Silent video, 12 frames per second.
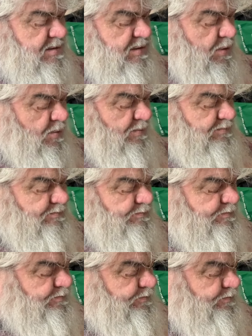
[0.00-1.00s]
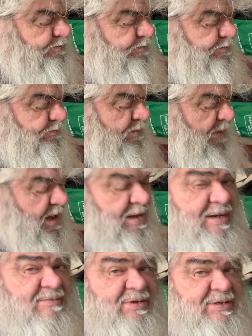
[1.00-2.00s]
so I
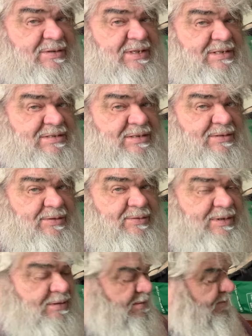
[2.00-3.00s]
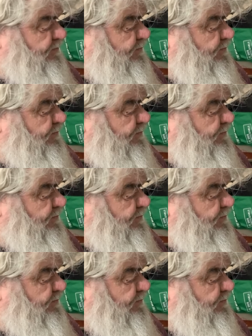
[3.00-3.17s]
have other things to do here.